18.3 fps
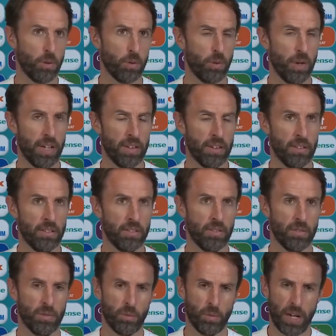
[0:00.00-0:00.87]
when
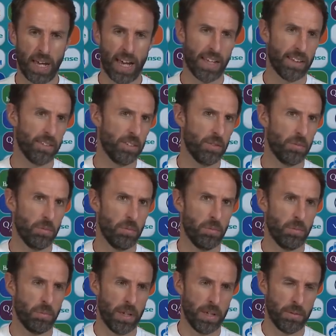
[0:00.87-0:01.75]
we hadn't
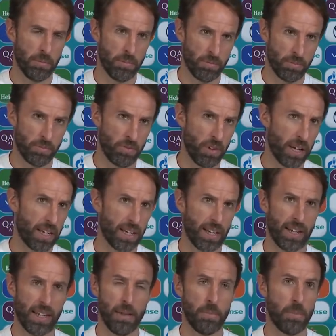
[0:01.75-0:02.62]
been
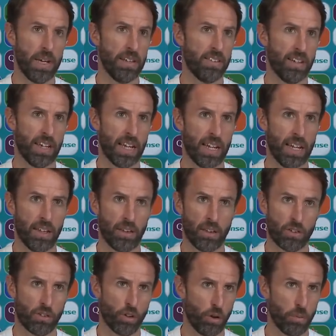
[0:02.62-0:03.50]
regularly beating any of
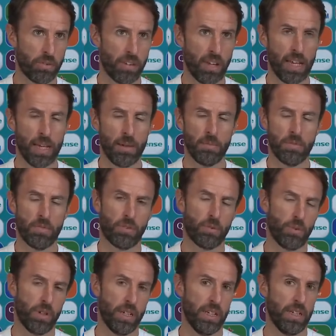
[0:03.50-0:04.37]
the top teams?
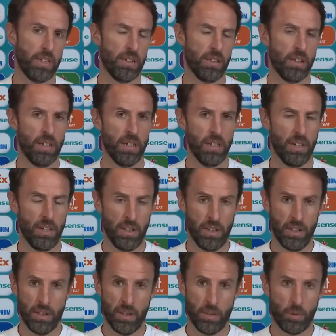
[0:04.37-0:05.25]
We
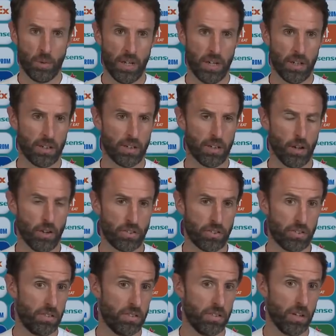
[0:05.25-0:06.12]
had
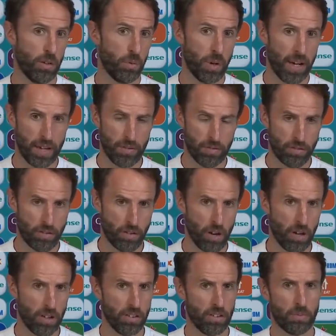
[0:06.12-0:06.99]
lost away in
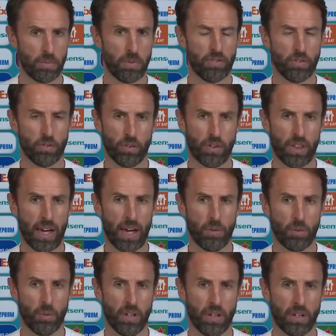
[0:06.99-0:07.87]
France before
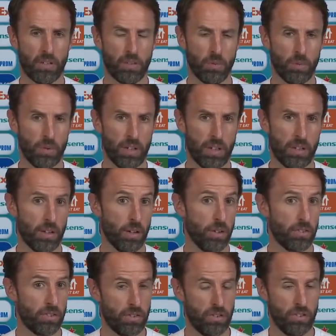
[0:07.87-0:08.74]
that. We'd
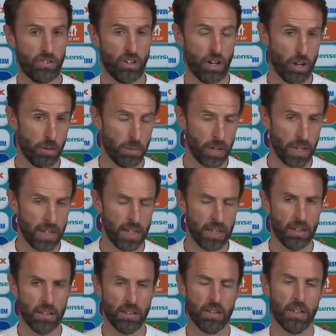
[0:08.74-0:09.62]
lost to
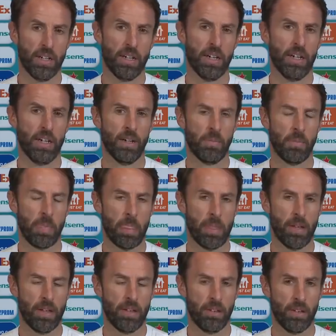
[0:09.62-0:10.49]
Germany
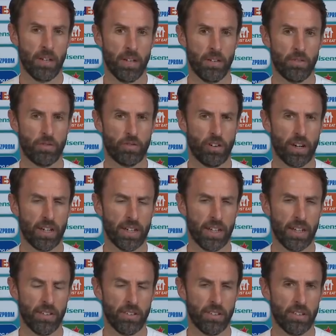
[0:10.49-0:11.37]
in
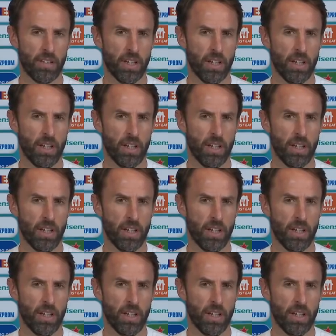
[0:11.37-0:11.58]
friendlies.